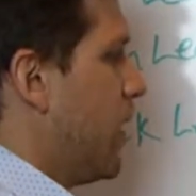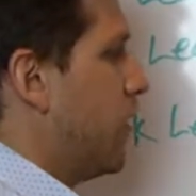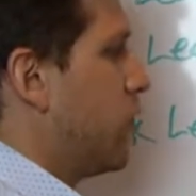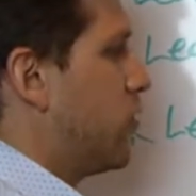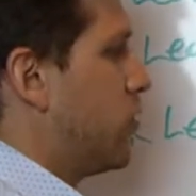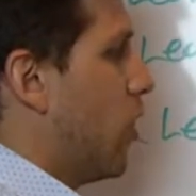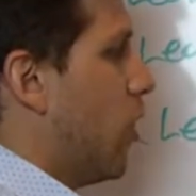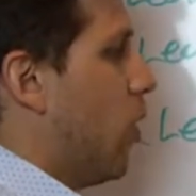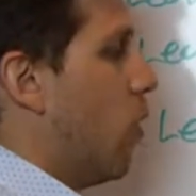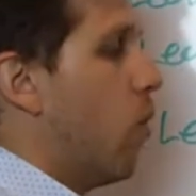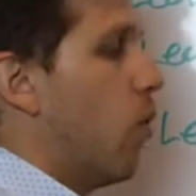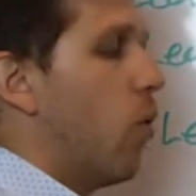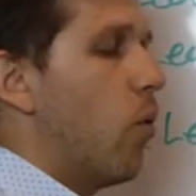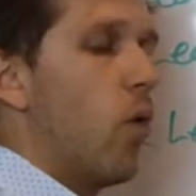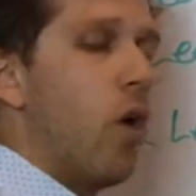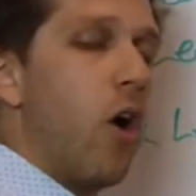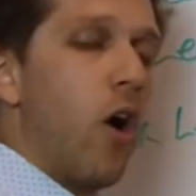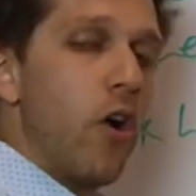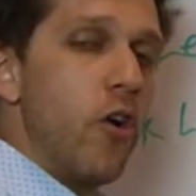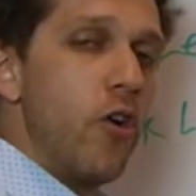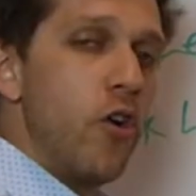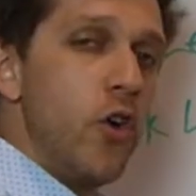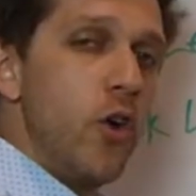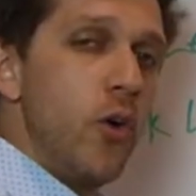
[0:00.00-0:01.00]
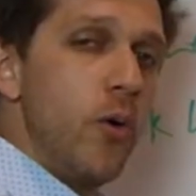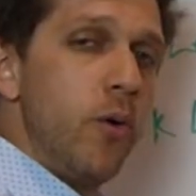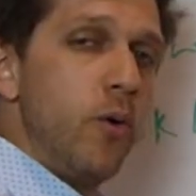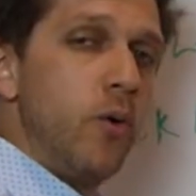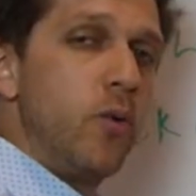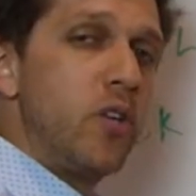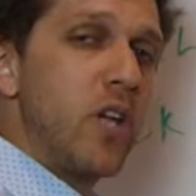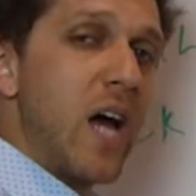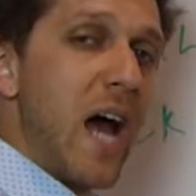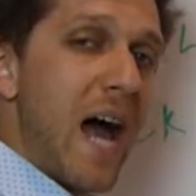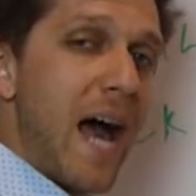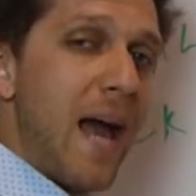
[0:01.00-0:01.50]
So our new
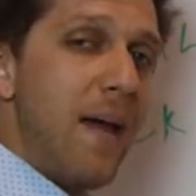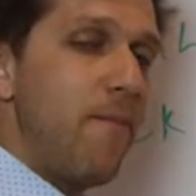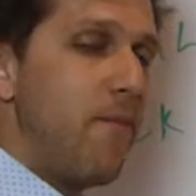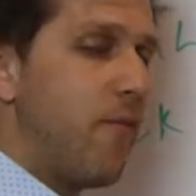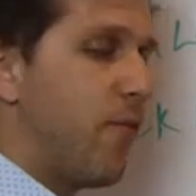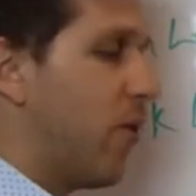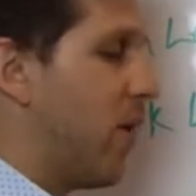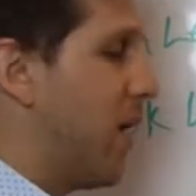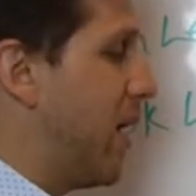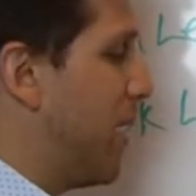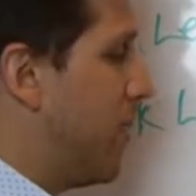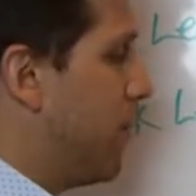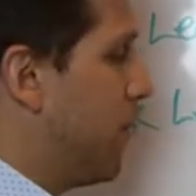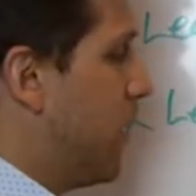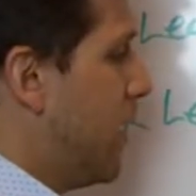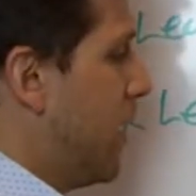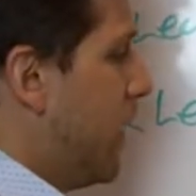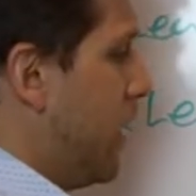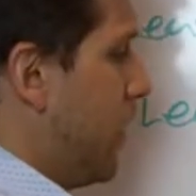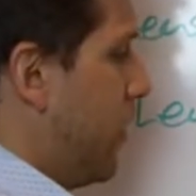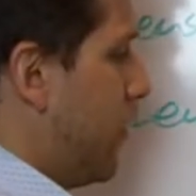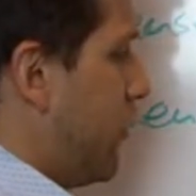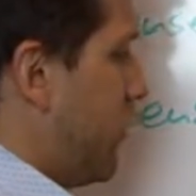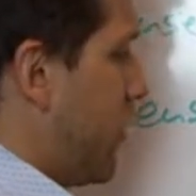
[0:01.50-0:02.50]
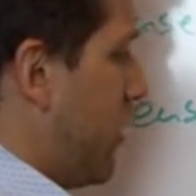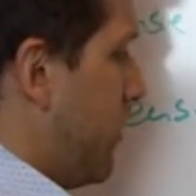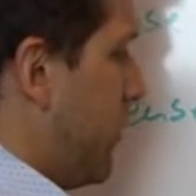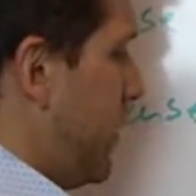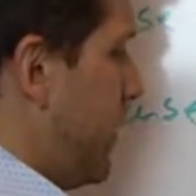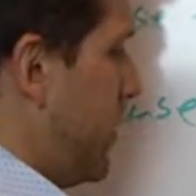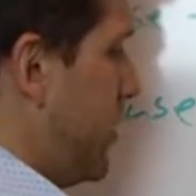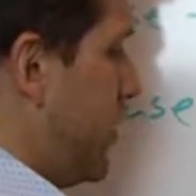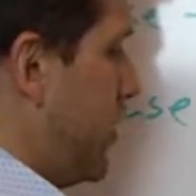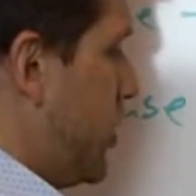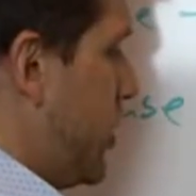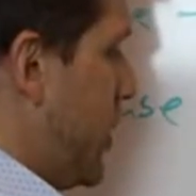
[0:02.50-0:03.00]
time frame is going to
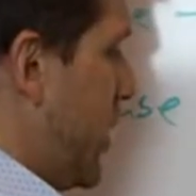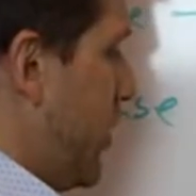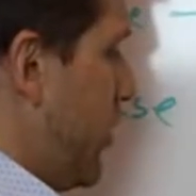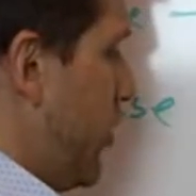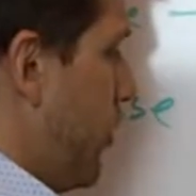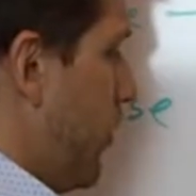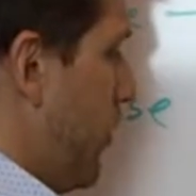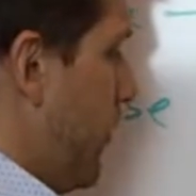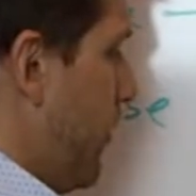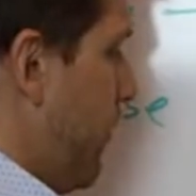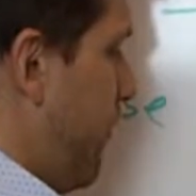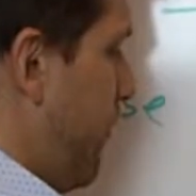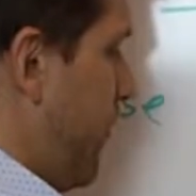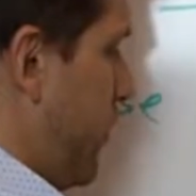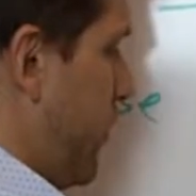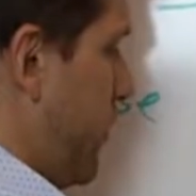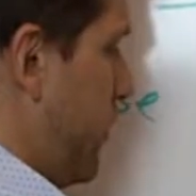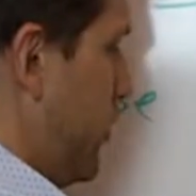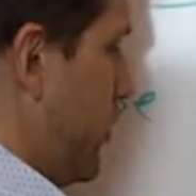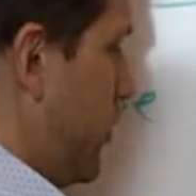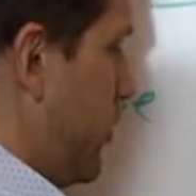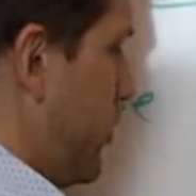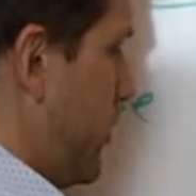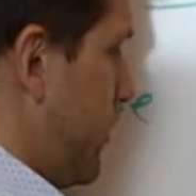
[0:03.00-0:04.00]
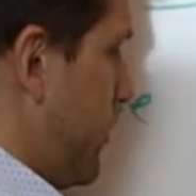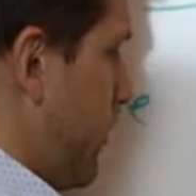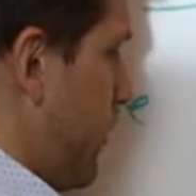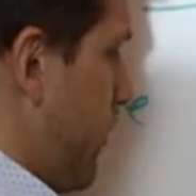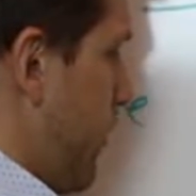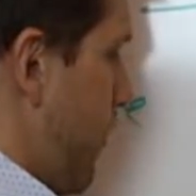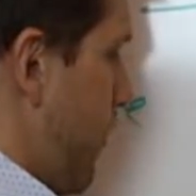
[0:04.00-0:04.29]
be January 1st